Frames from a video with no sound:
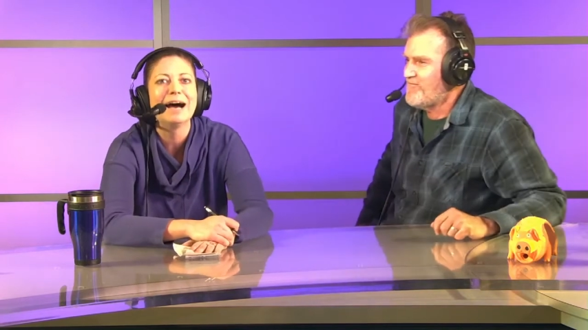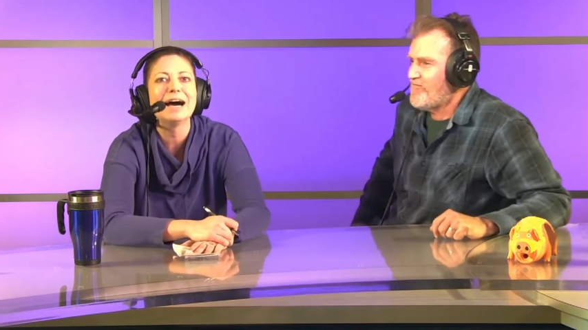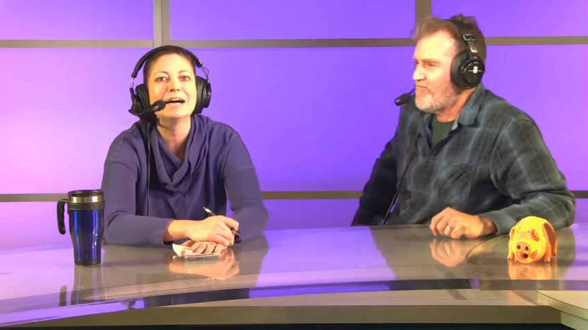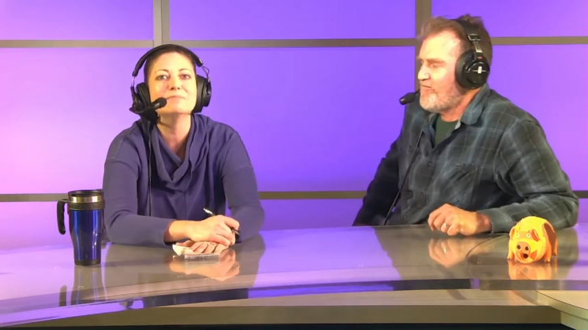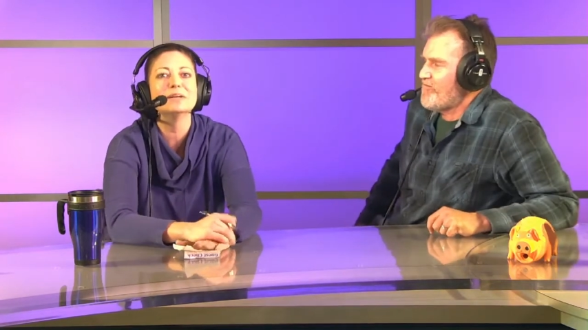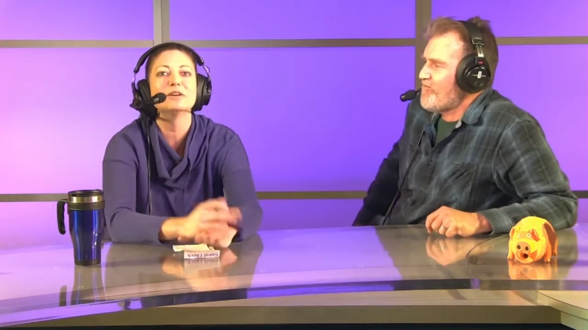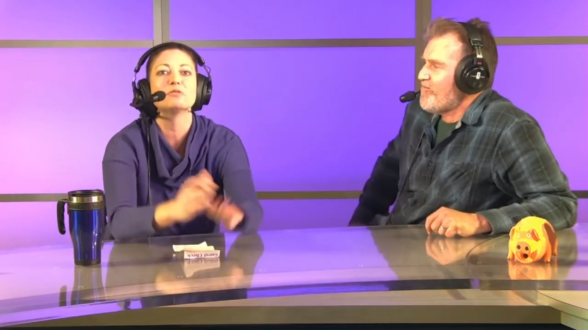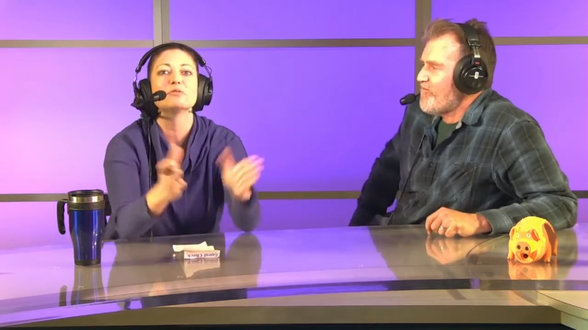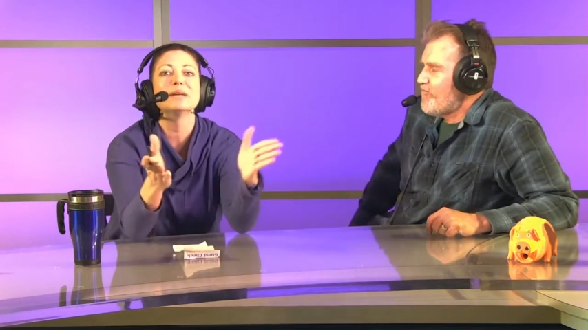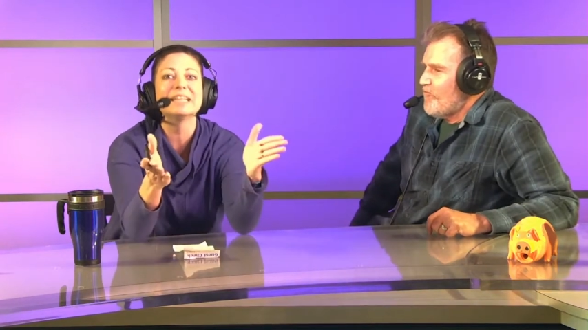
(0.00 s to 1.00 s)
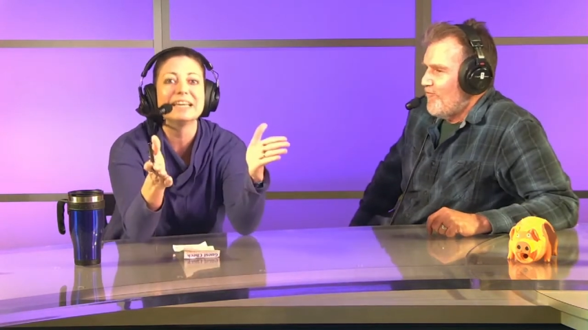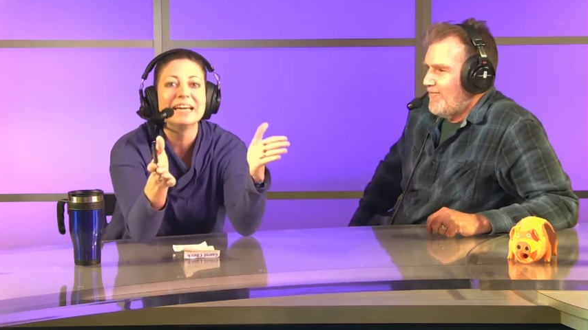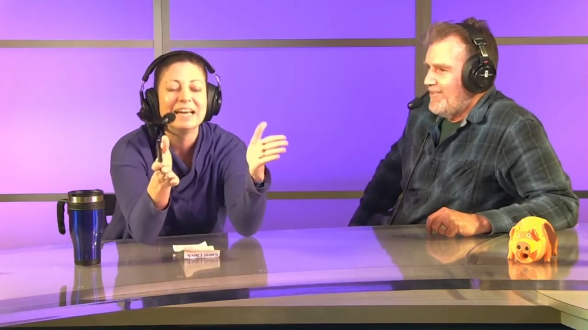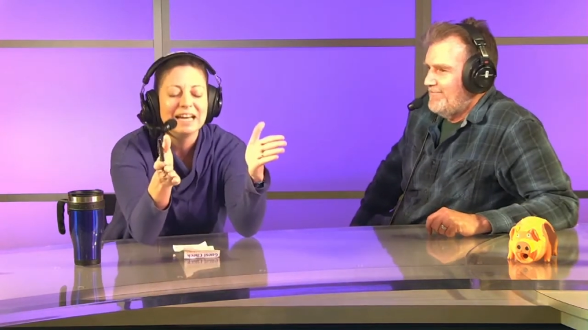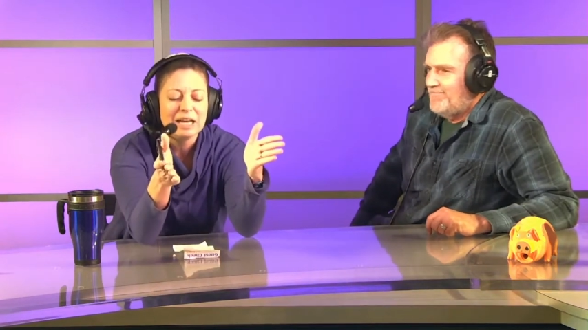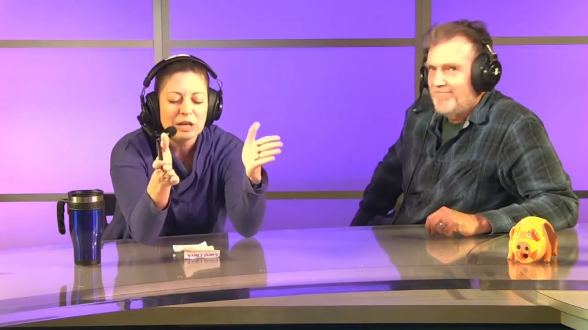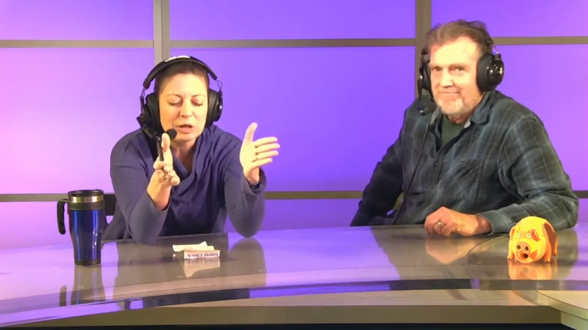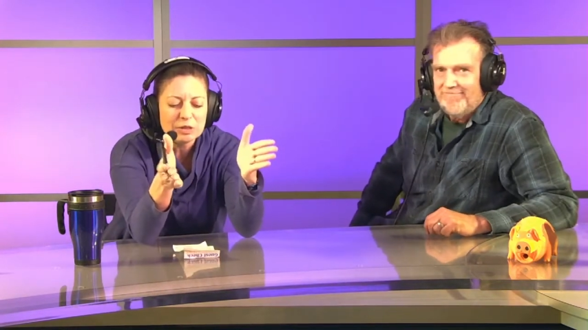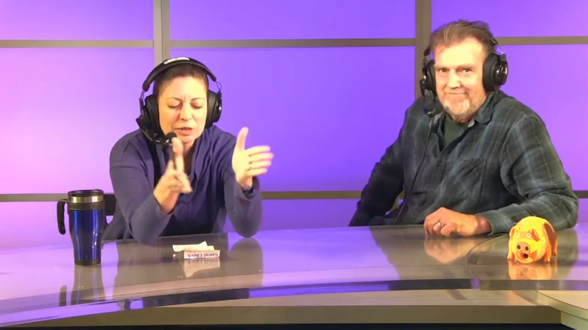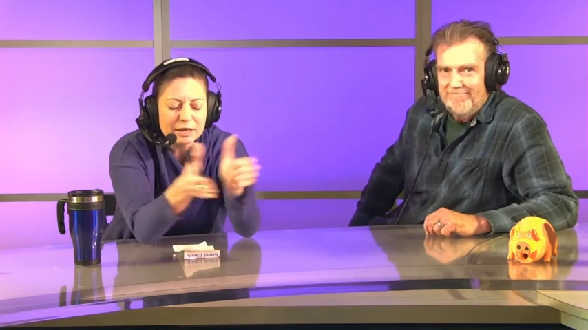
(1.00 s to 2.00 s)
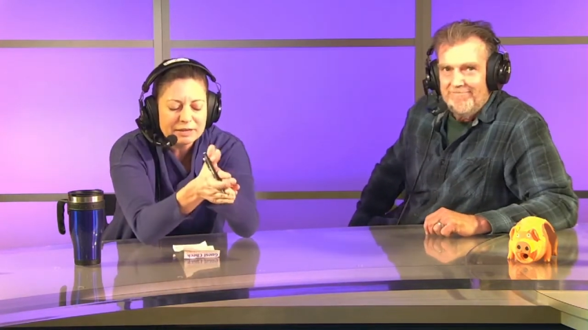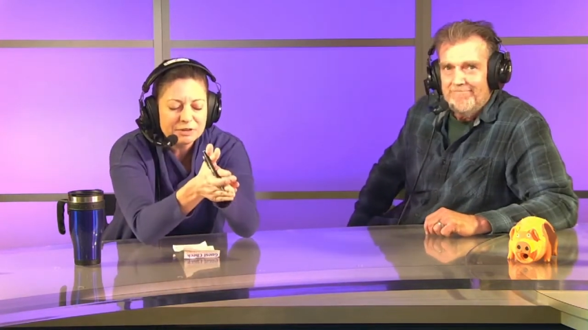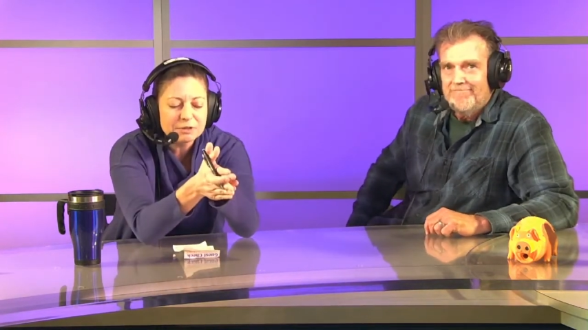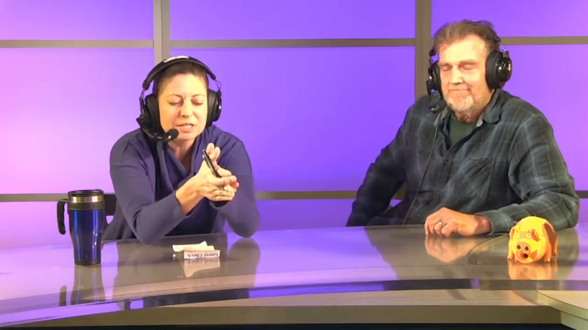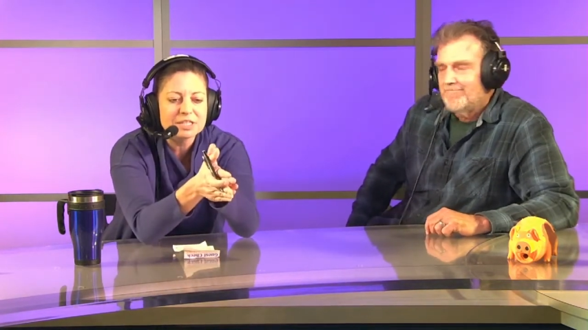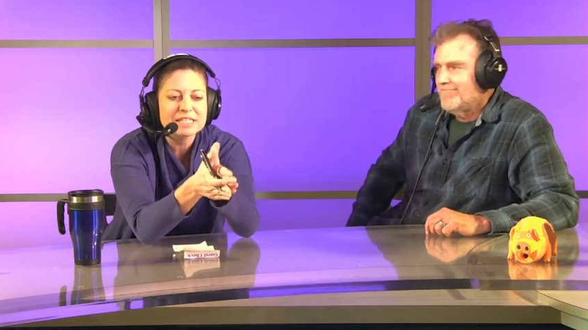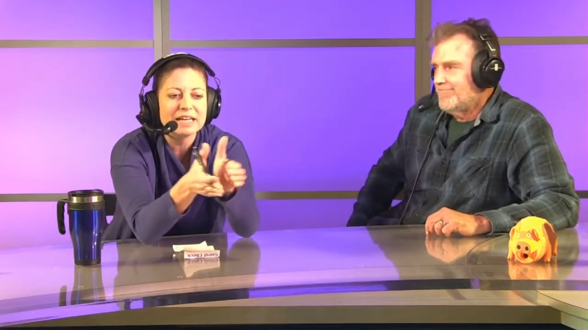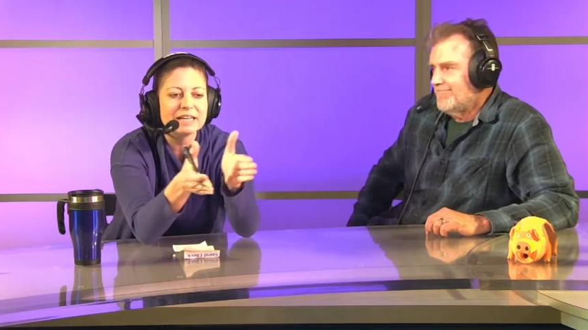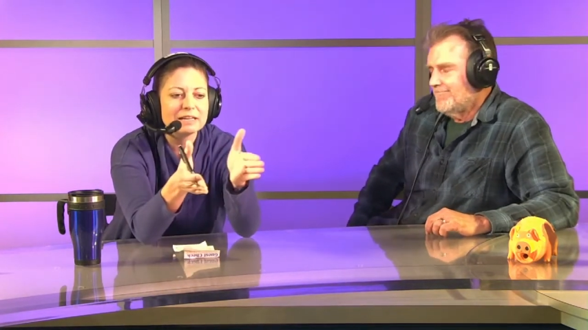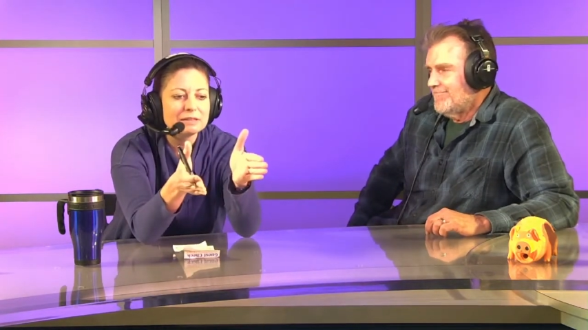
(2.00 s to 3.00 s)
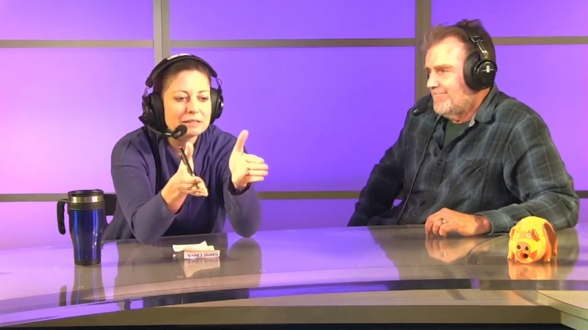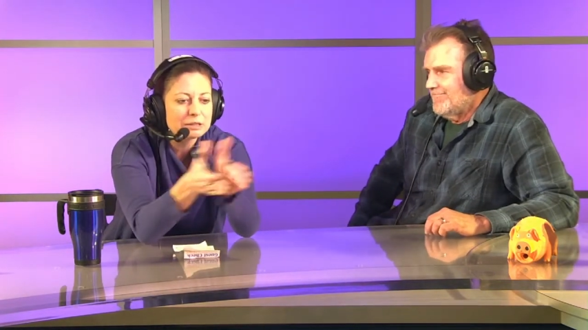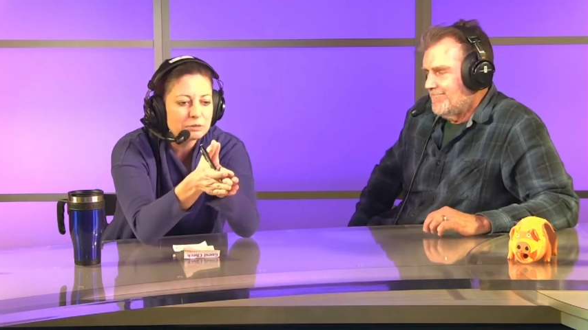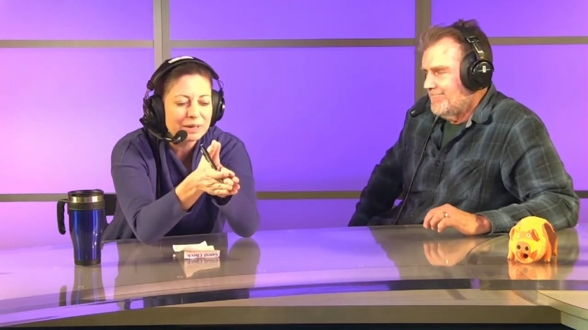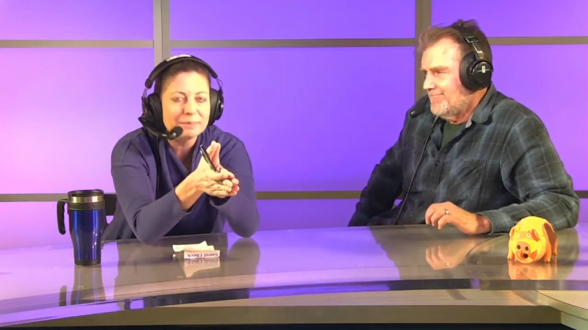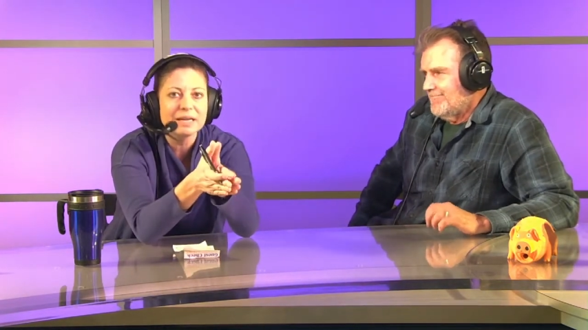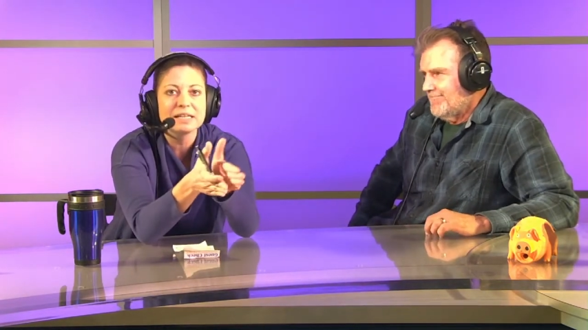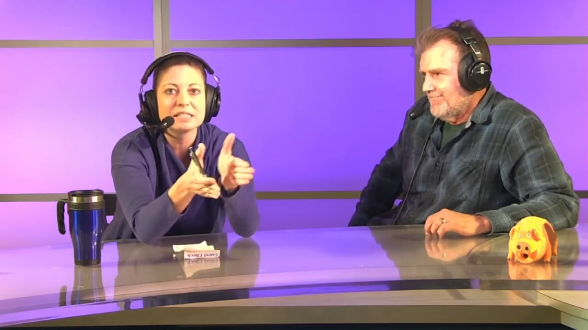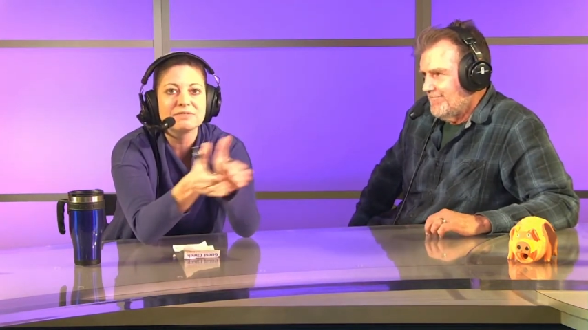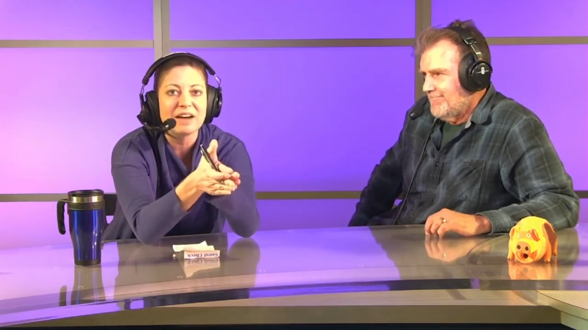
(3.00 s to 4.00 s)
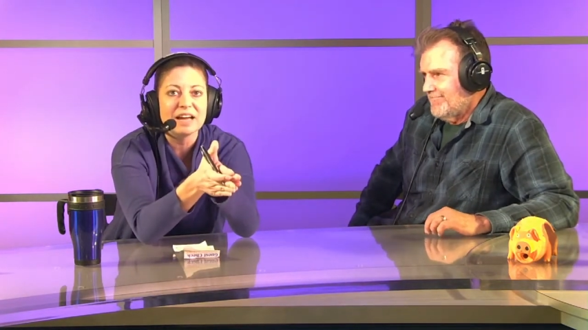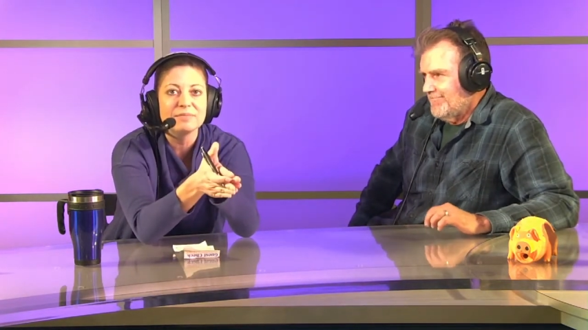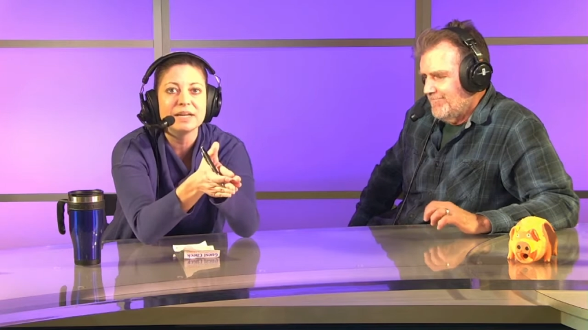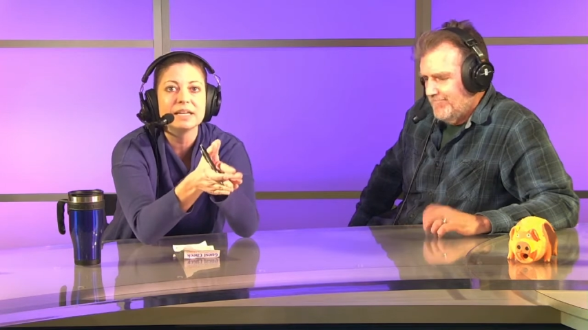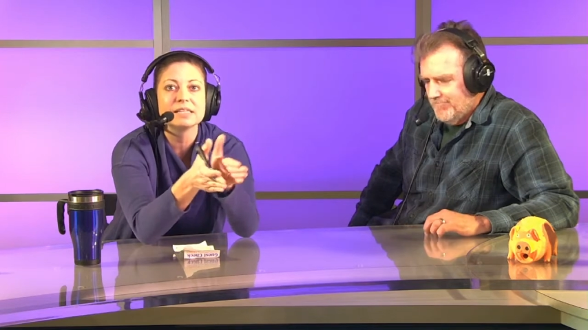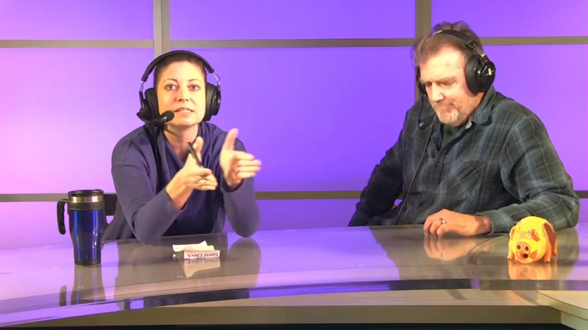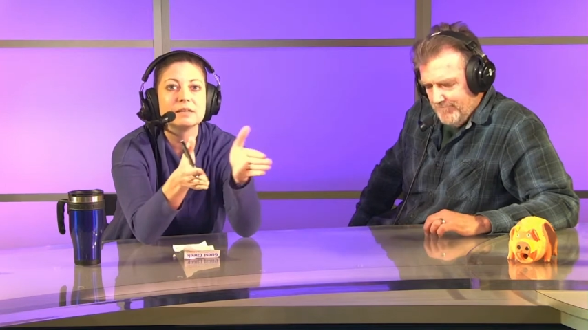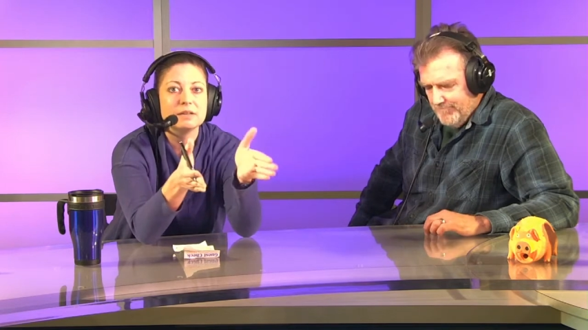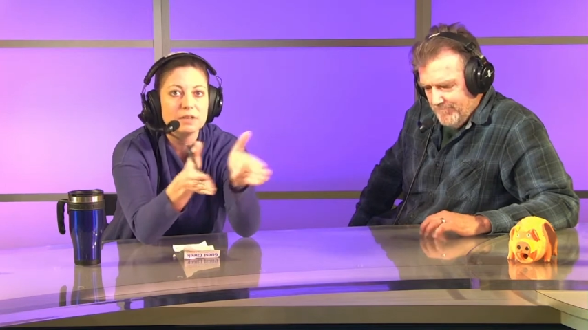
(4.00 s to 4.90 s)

Speaker 1: Uh, but no, really, if you can just take three minutes, five minutes,